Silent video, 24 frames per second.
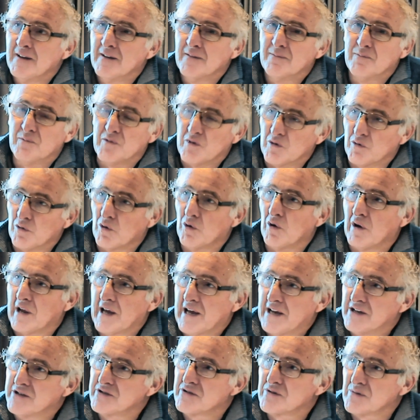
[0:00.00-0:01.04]
You're all
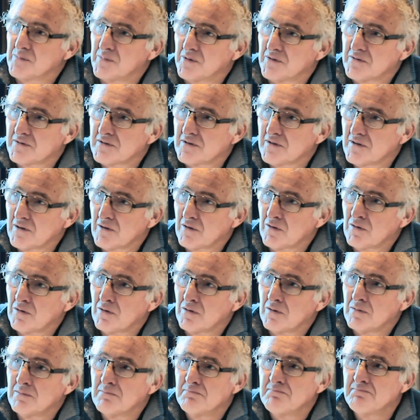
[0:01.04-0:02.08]
answerable to the
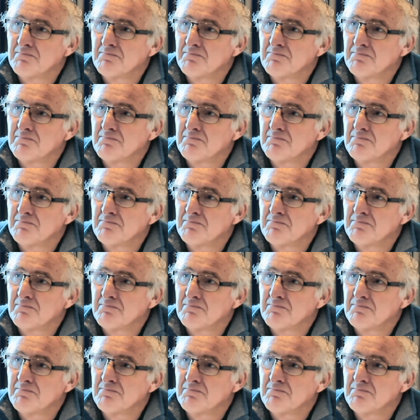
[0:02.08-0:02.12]
law.